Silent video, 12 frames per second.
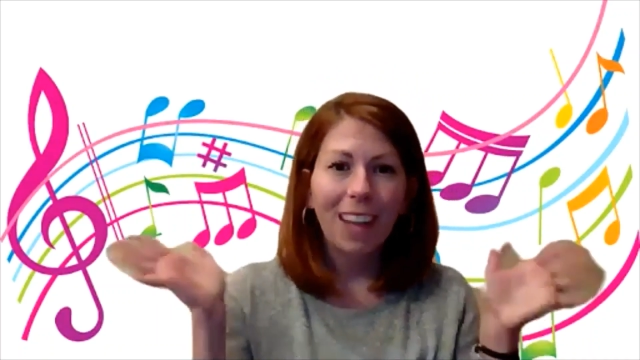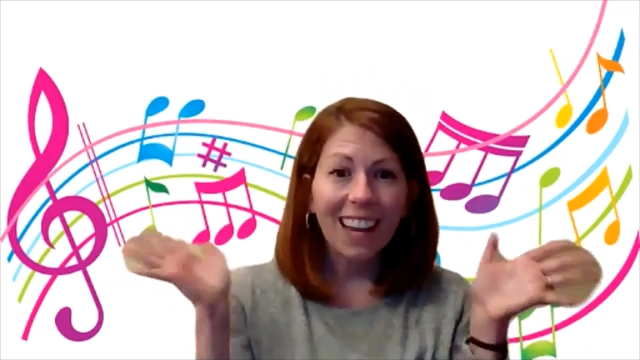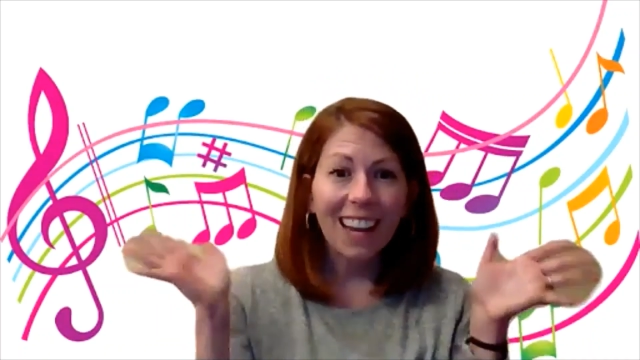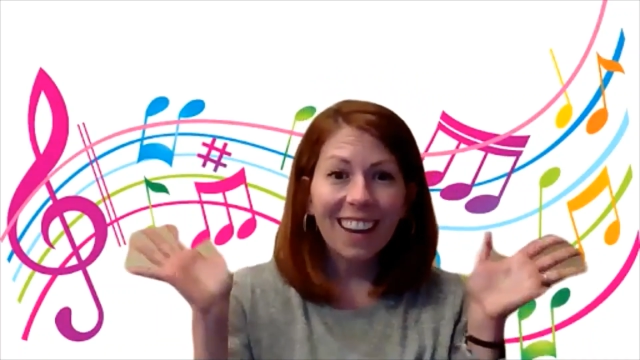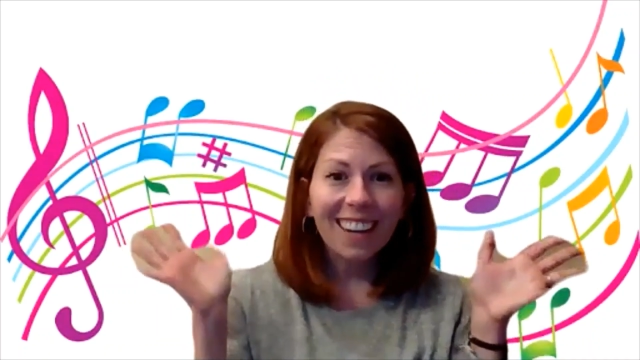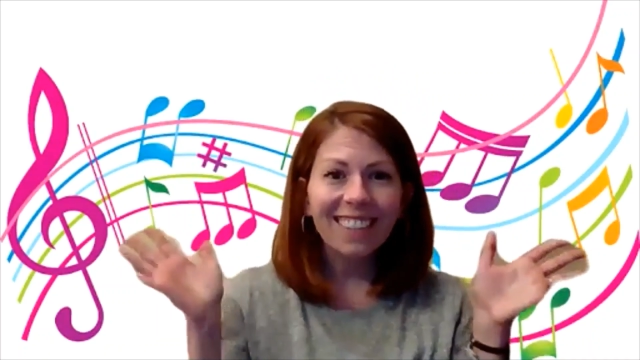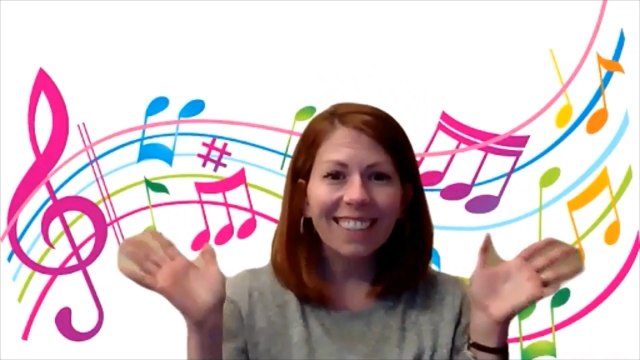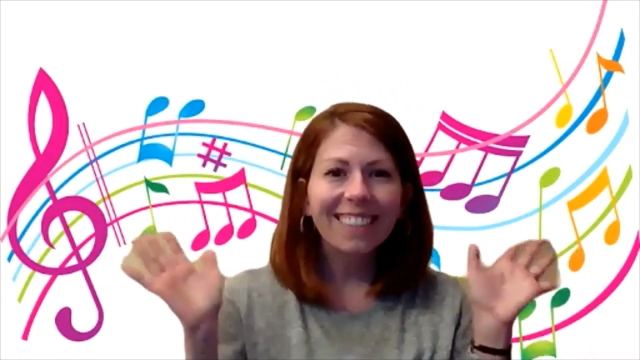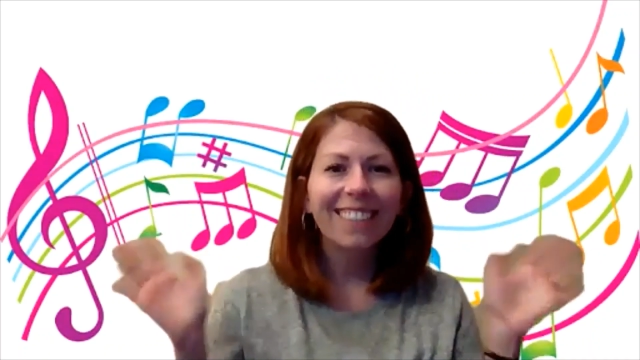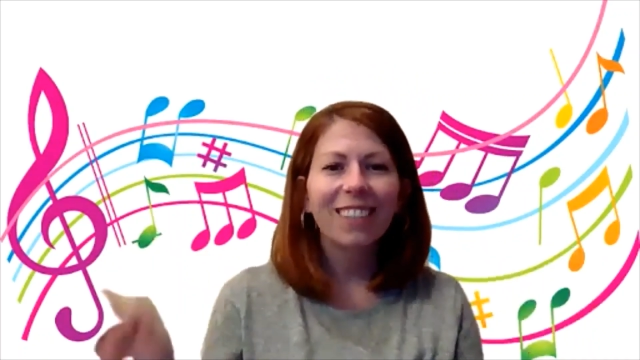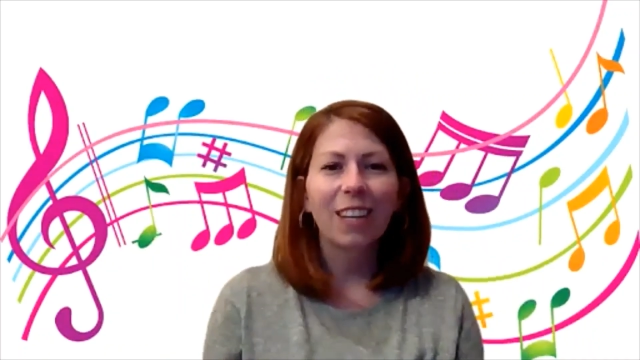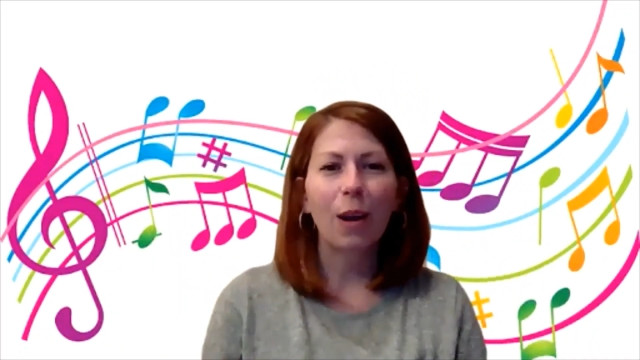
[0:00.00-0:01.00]
guys,
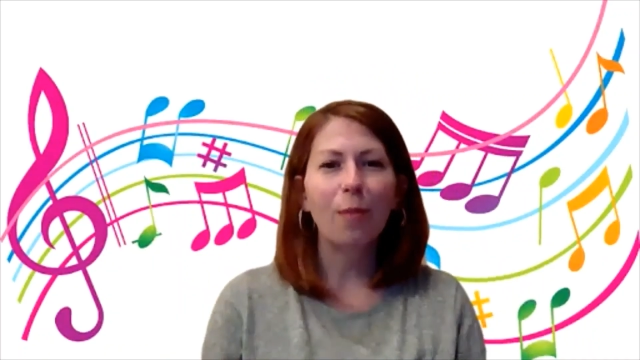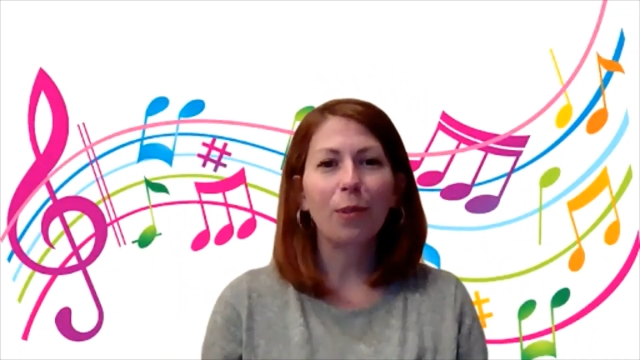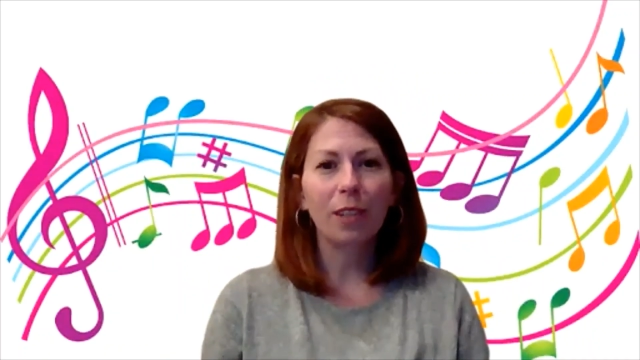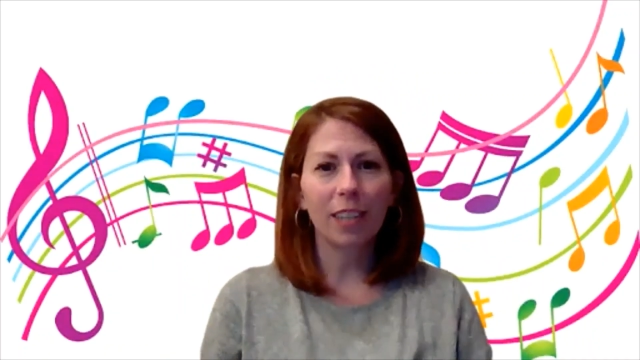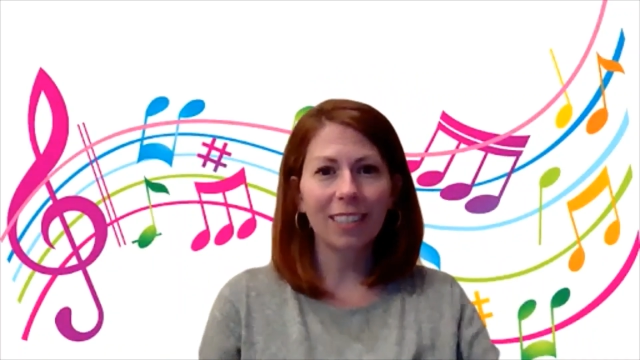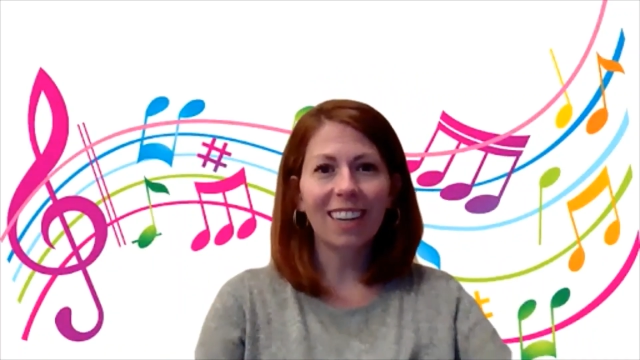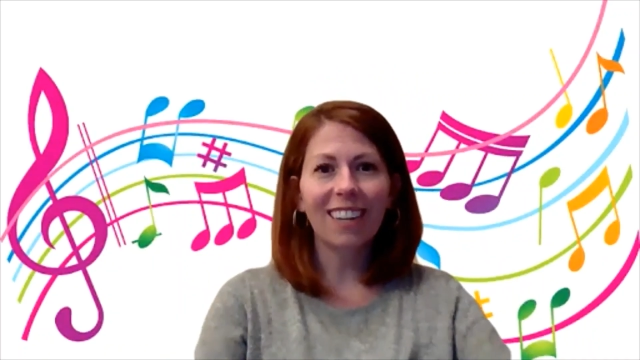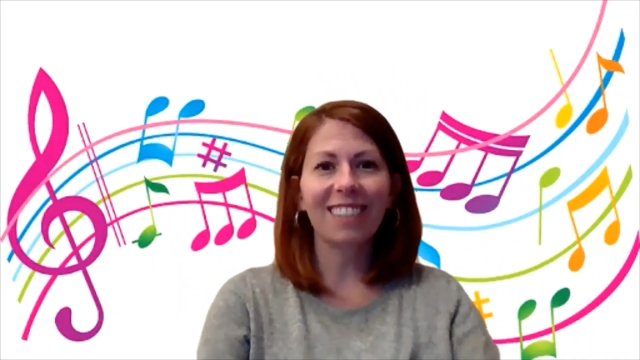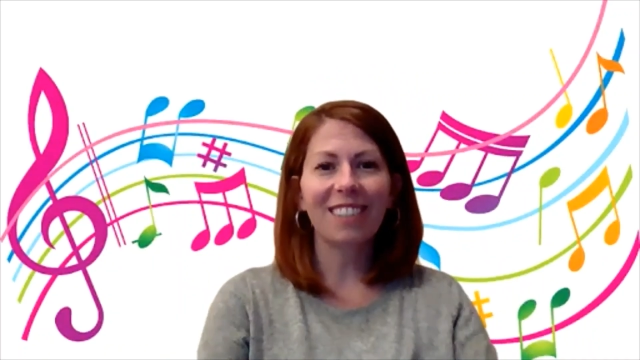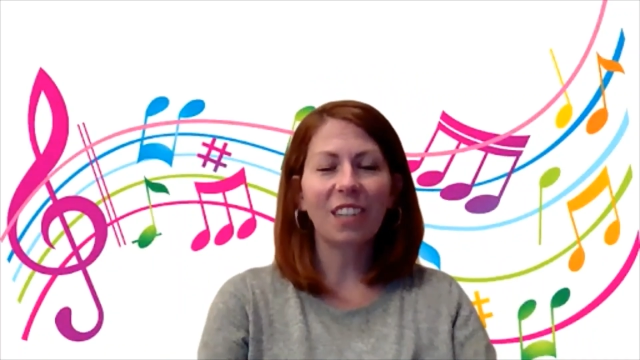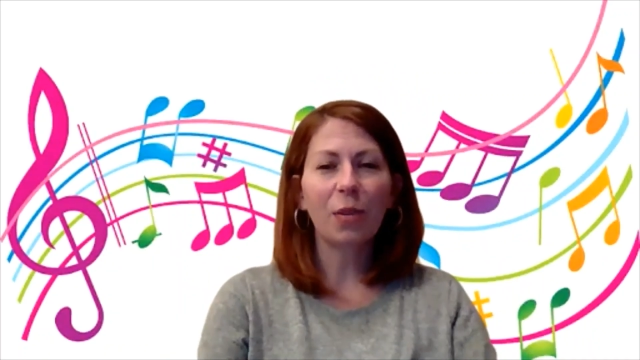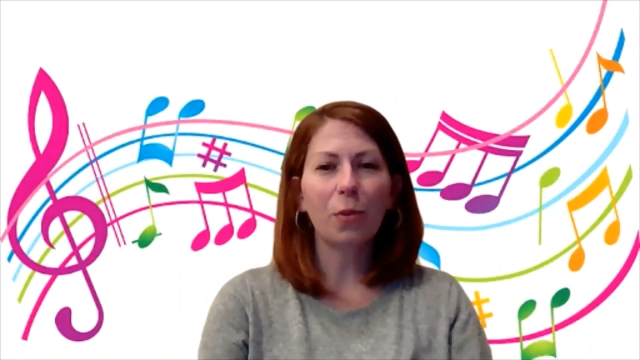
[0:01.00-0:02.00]
I'm really excited to
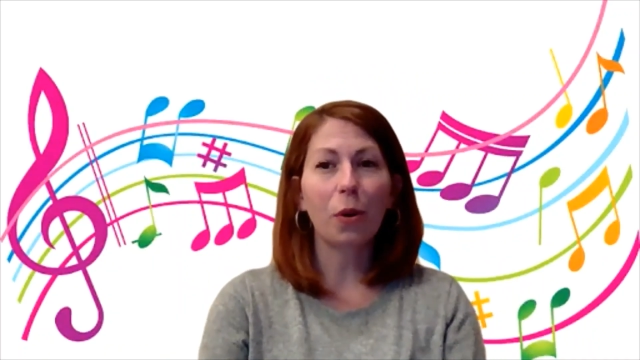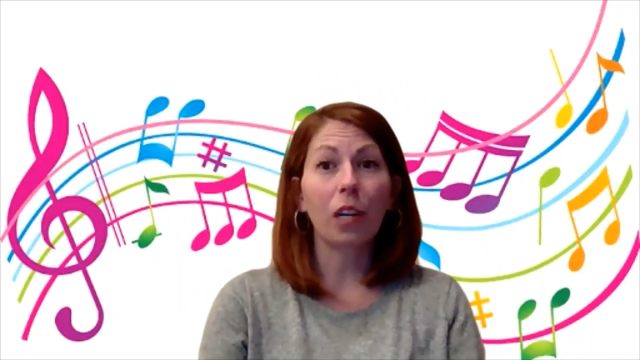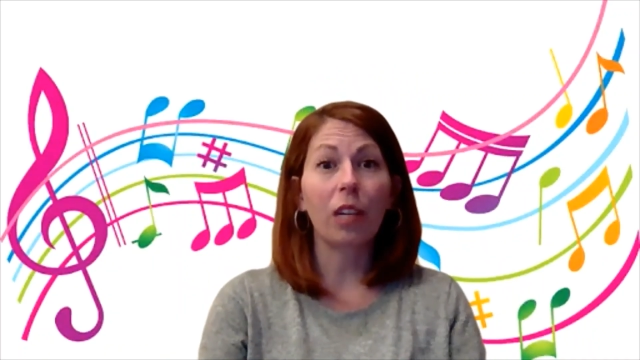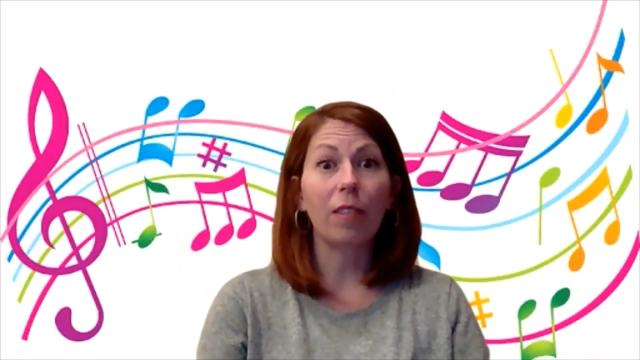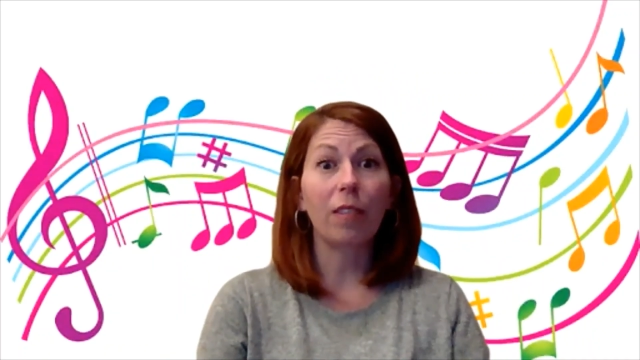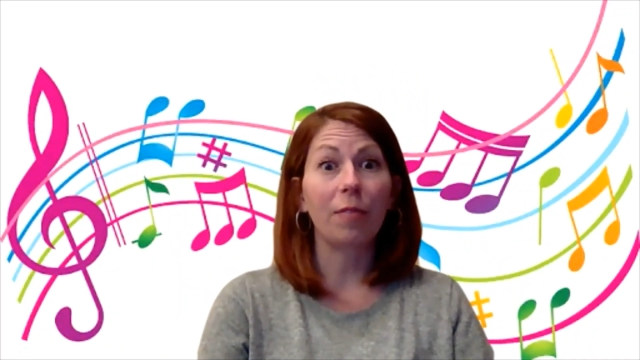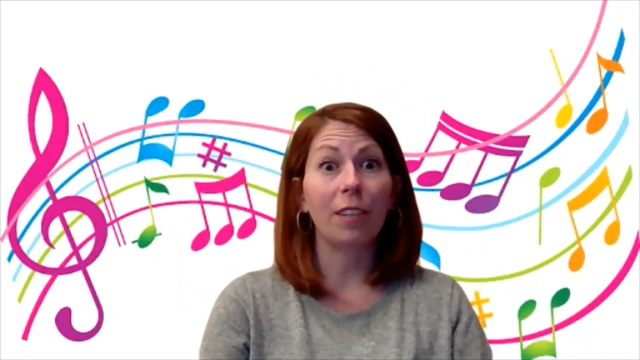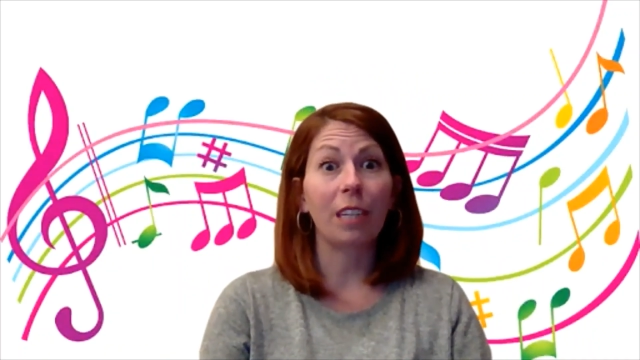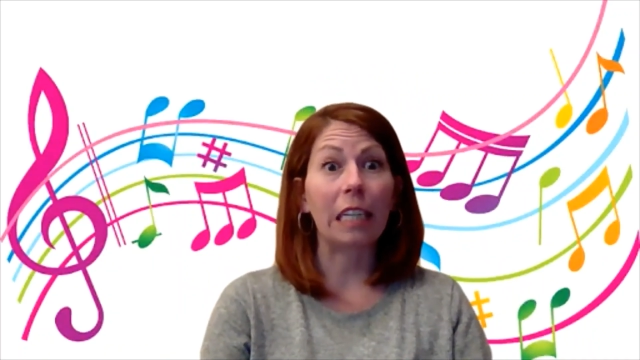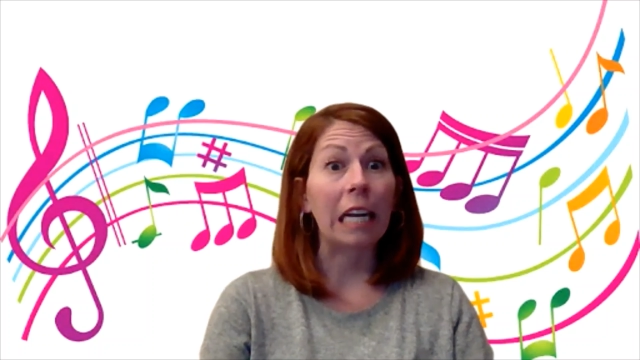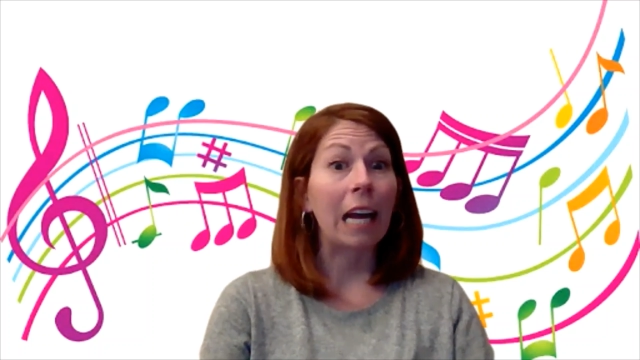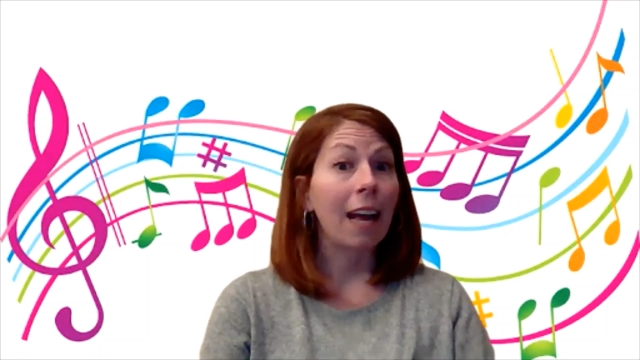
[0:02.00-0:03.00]
see you all, even if it